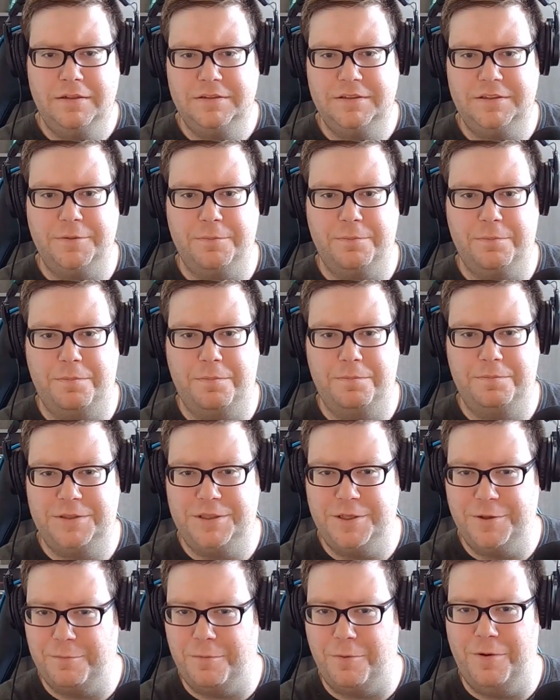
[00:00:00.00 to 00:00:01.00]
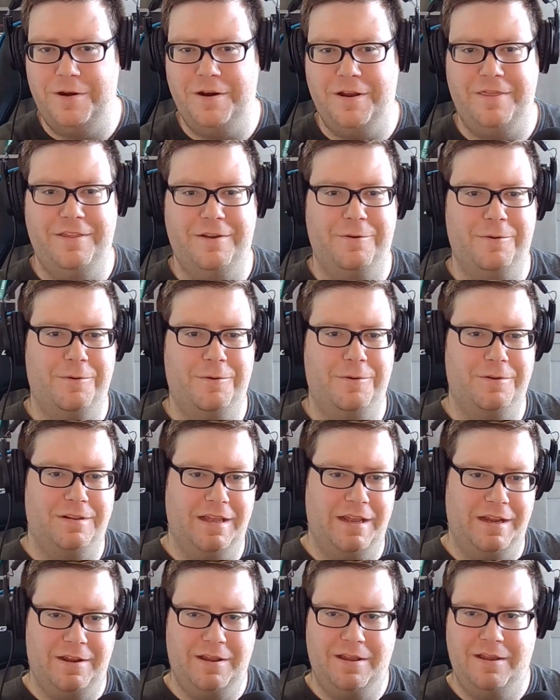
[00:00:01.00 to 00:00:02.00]
To your point on the whole
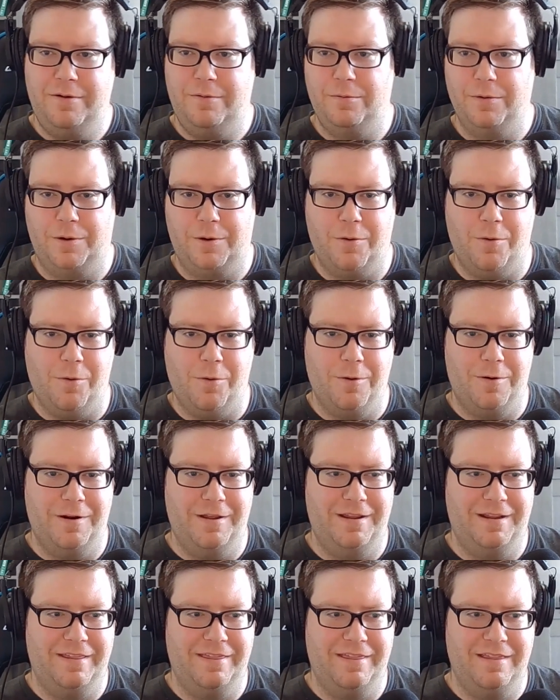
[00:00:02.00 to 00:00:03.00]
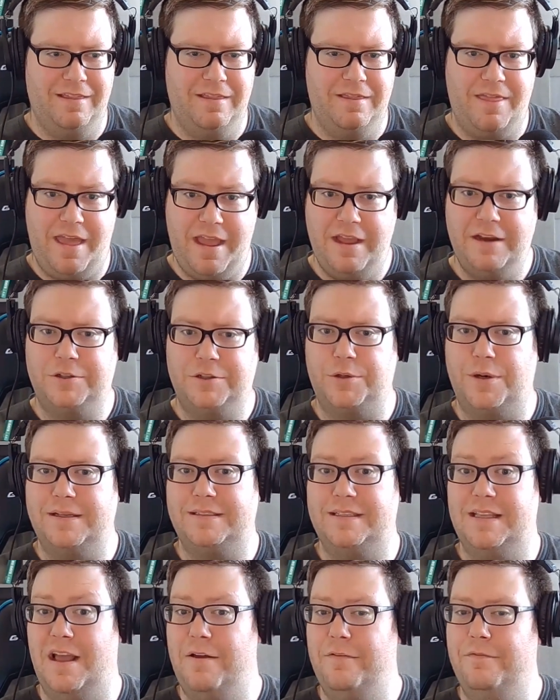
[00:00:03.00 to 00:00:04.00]
like recording, and they address
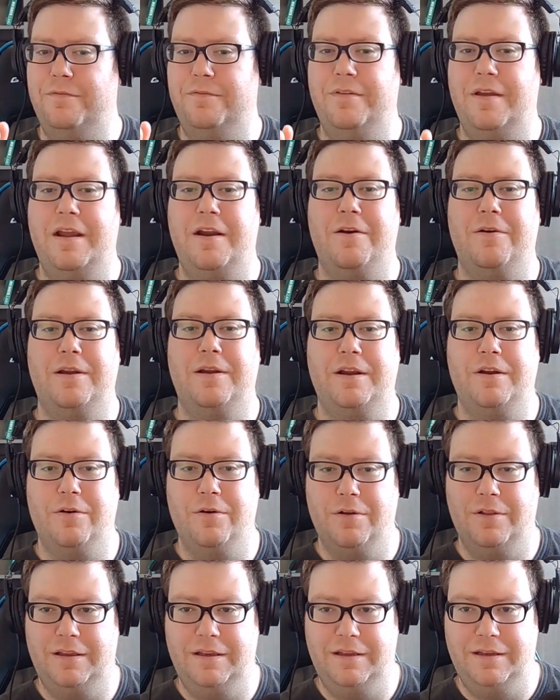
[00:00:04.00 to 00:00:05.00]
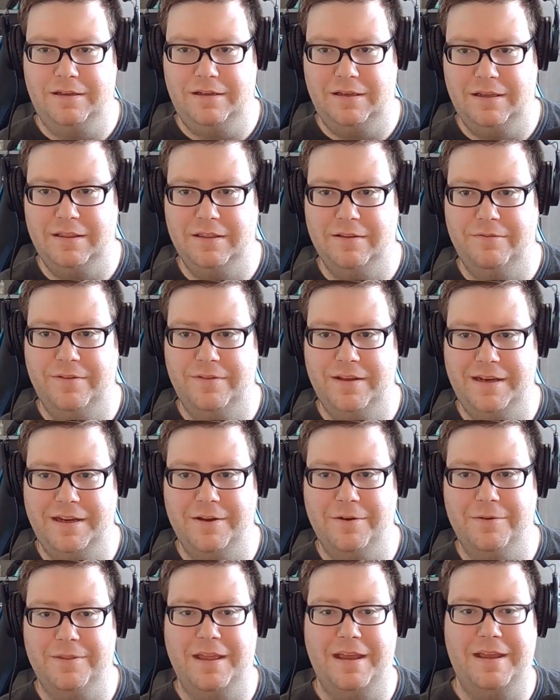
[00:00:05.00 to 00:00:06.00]
that very early in the
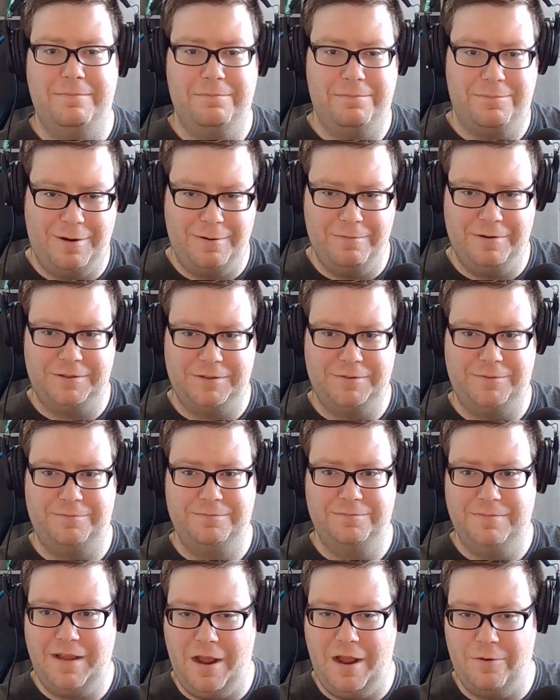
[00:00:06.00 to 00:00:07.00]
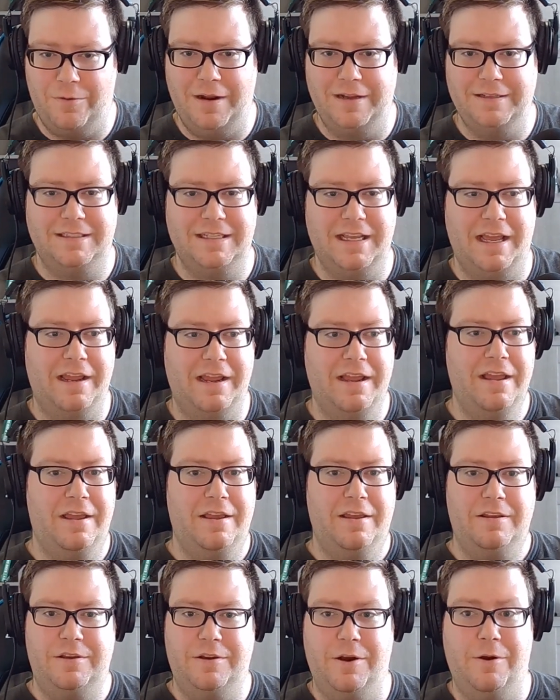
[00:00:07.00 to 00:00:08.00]
video. They pretty much outright say,
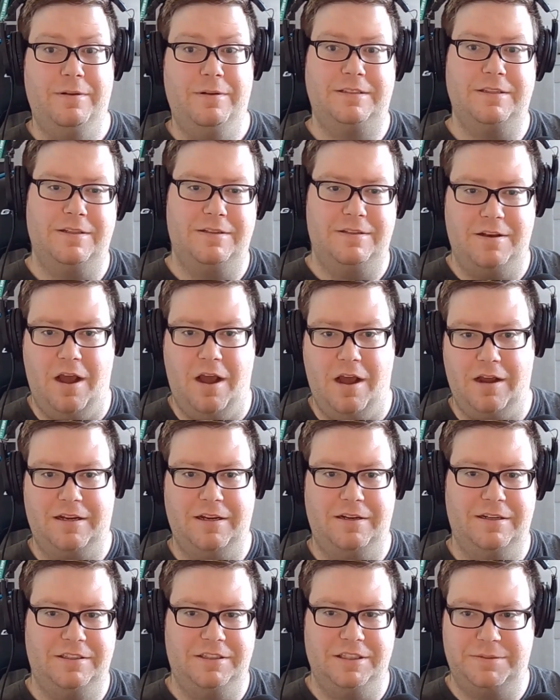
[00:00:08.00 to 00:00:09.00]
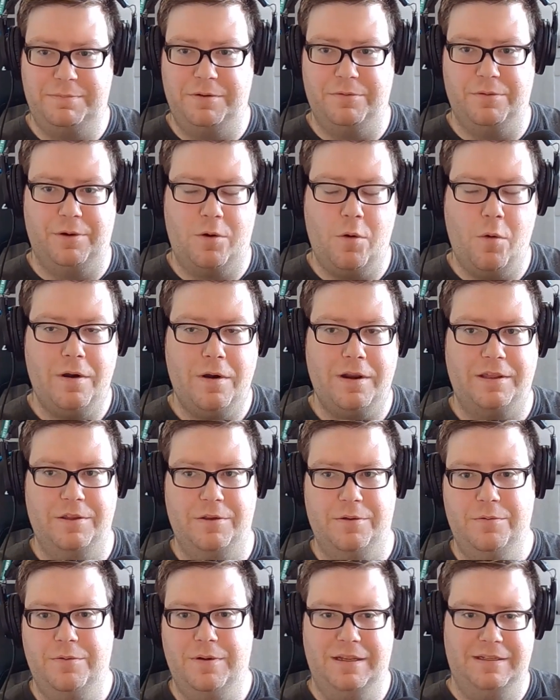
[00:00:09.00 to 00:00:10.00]
it's not going to just be recording
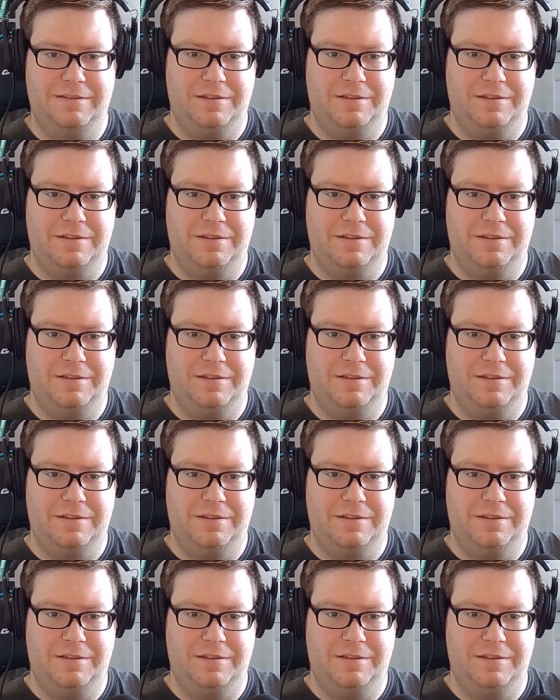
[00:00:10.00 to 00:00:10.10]
you.